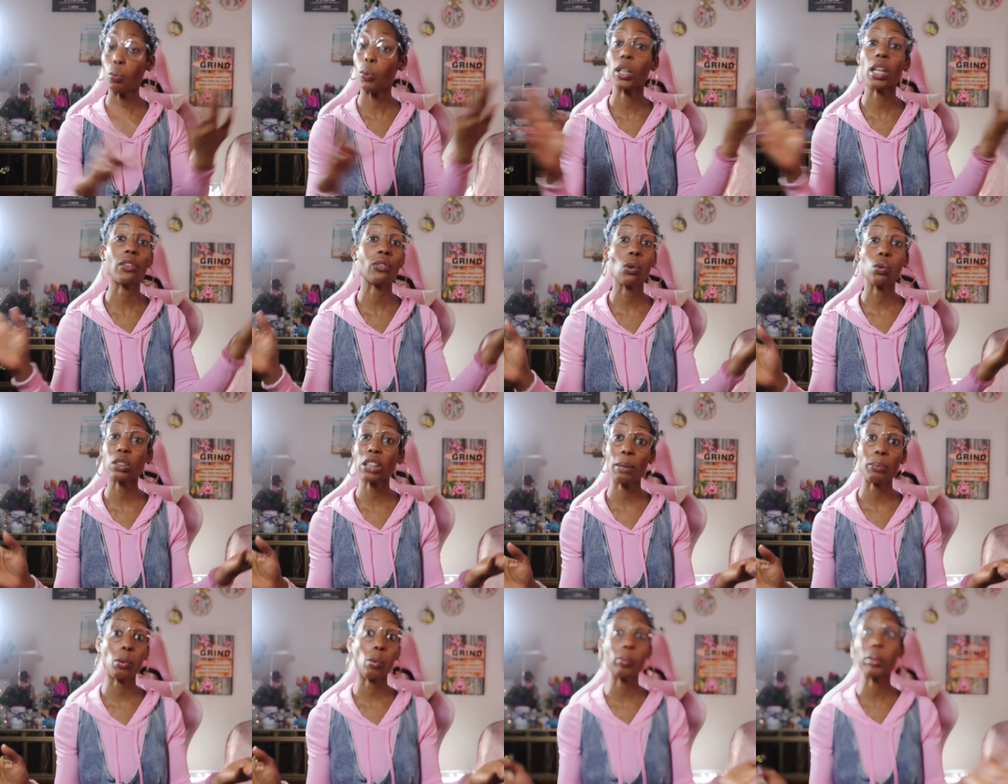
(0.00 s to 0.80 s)
whatever
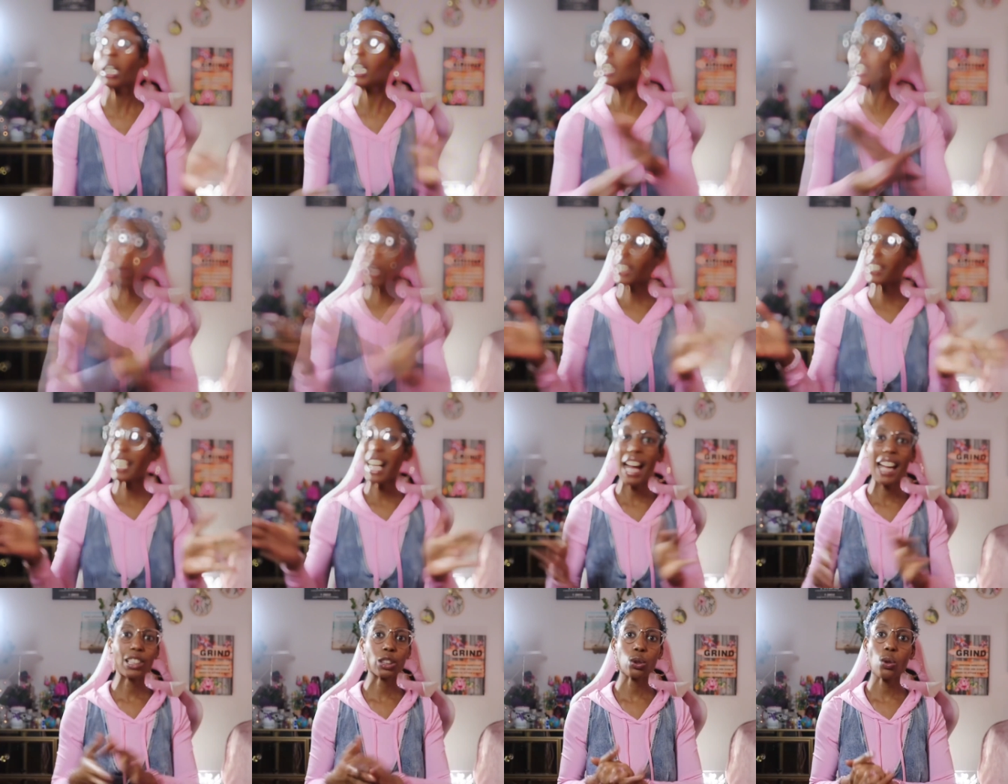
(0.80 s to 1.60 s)
type of woman. One
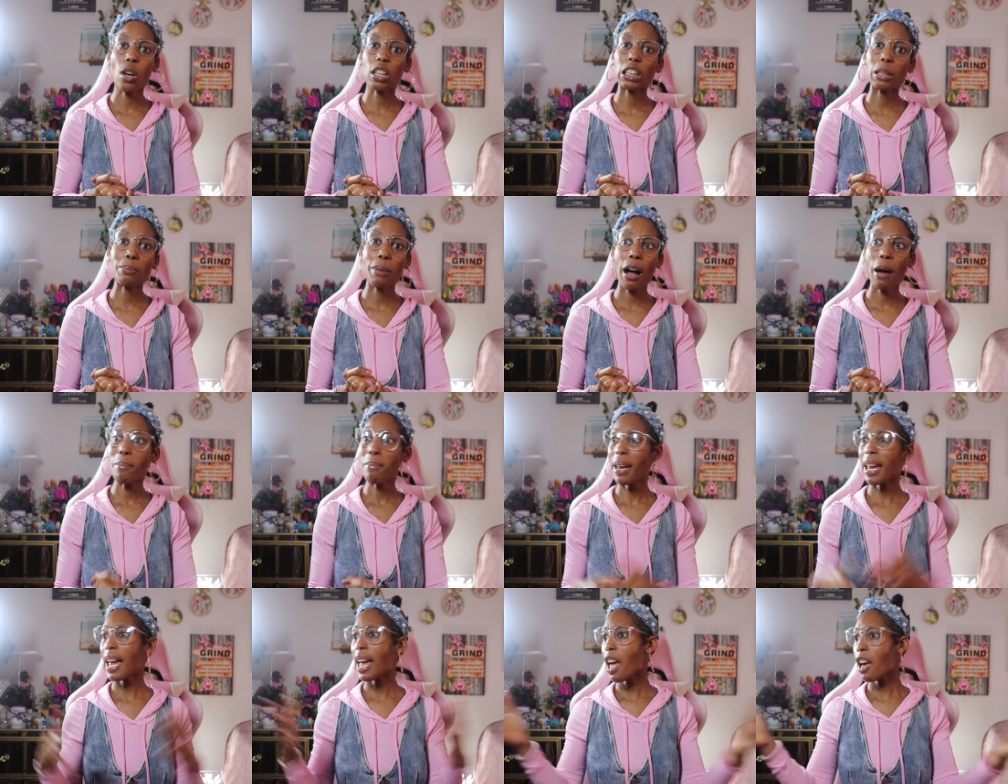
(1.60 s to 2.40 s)
guy talked about,
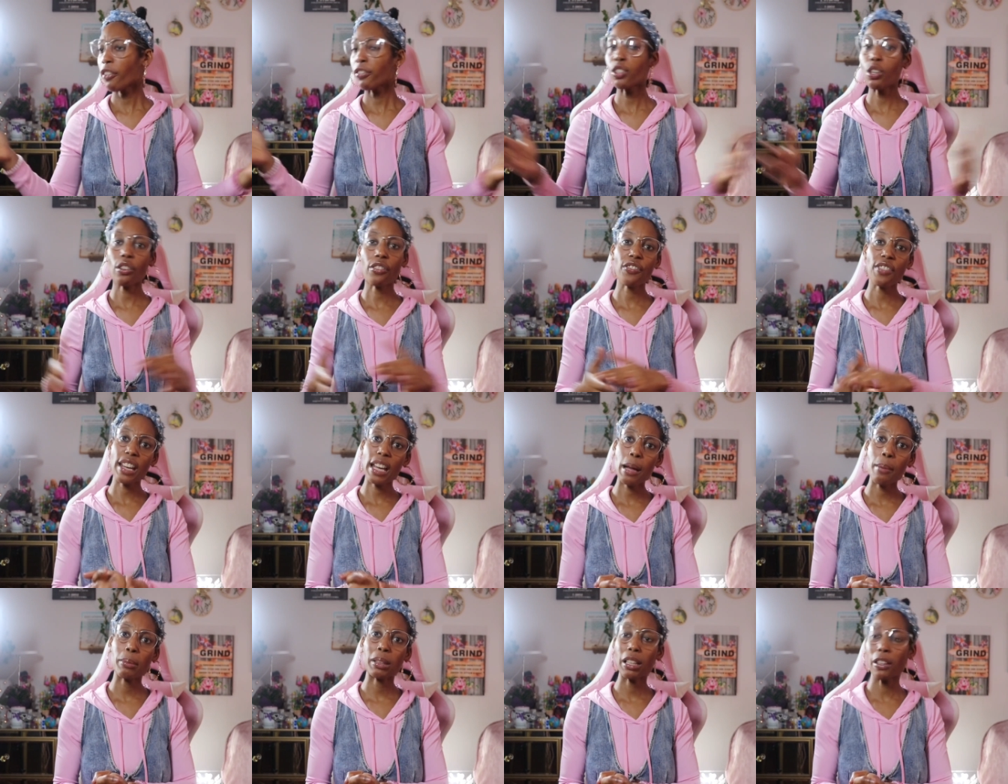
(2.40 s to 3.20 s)
man, F your
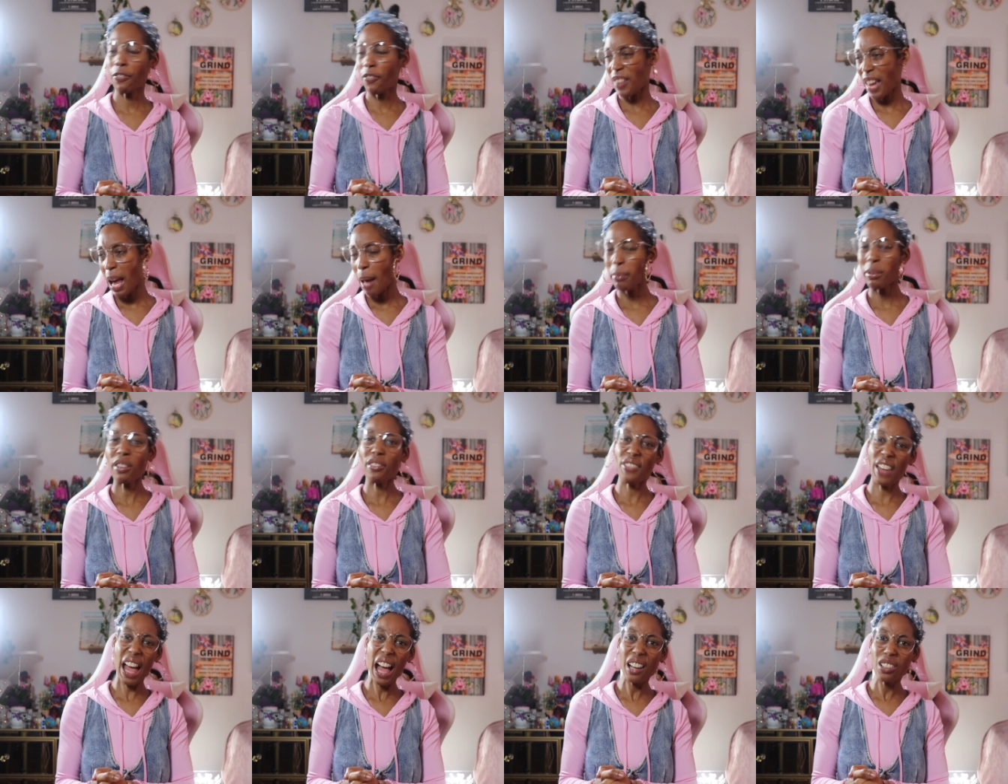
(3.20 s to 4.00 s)
family, family
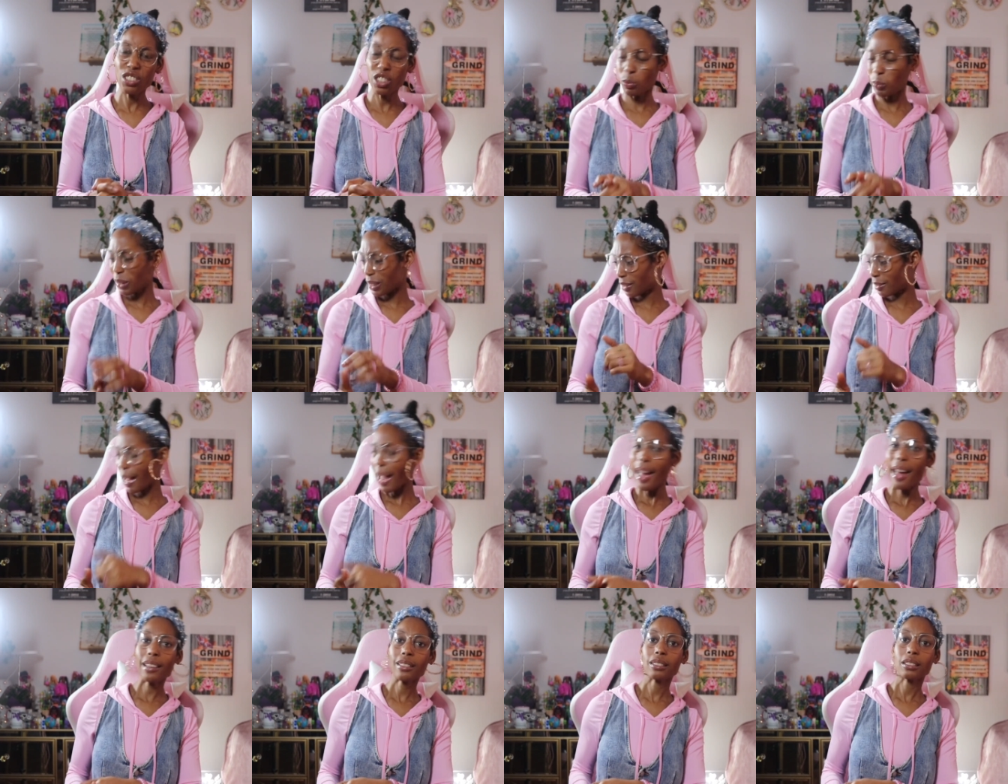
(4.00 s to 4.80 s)
values. What's
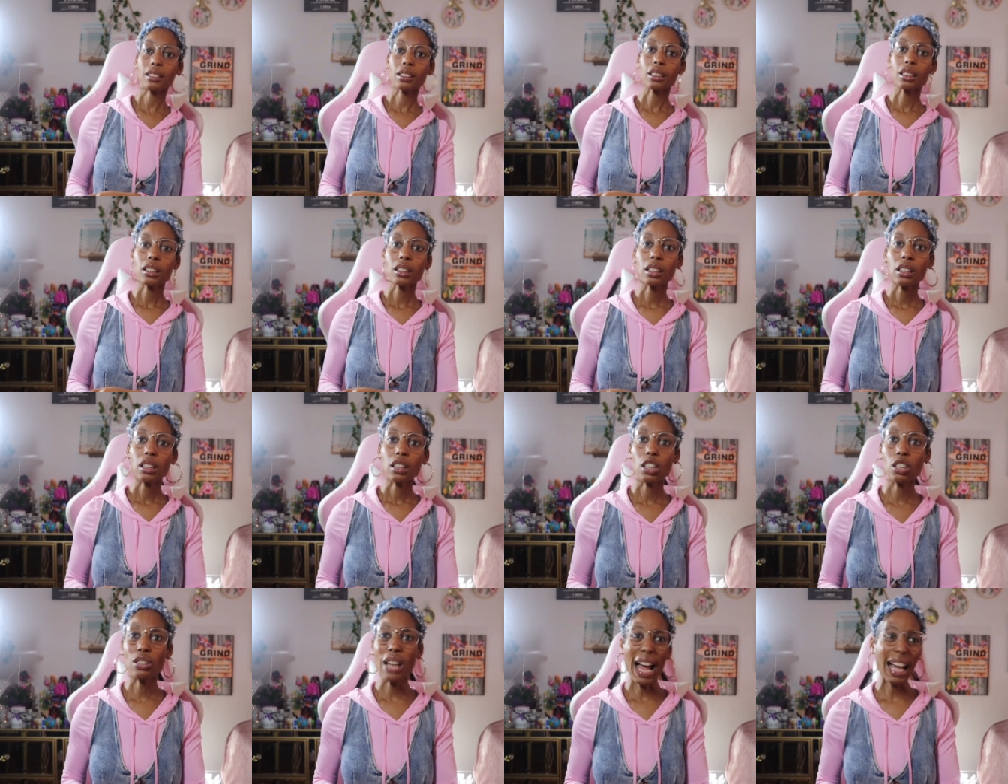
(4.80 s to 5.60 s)
that?
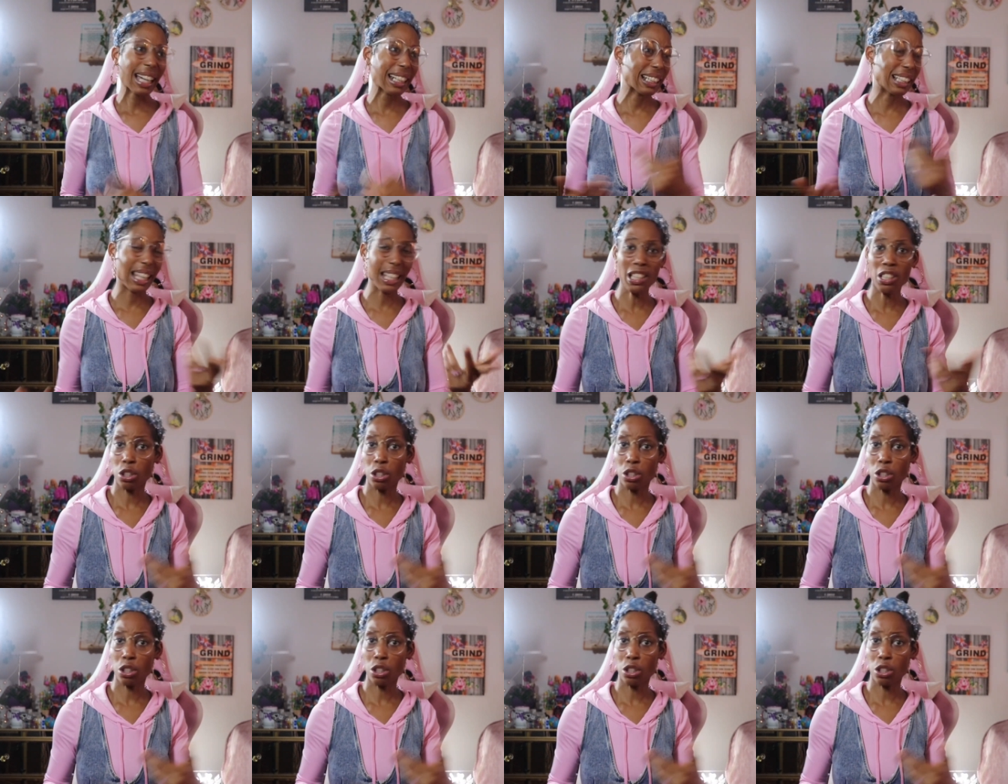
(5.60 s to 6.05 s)
You know, I got to get